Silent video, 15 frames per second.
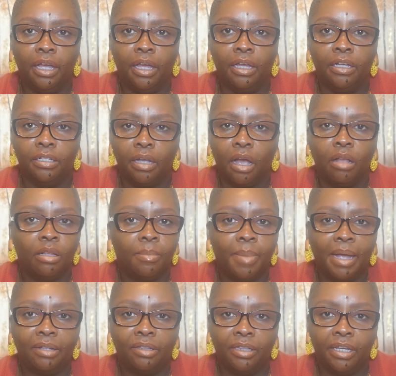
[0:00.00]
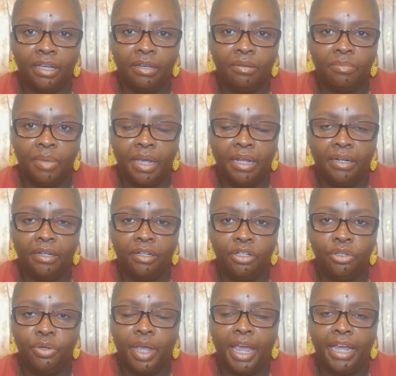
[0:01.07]
it's all about them
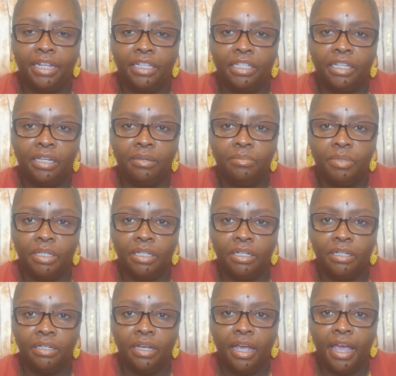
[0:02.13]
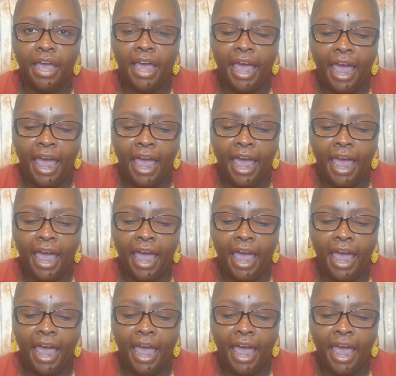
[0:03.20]
and you can't seem to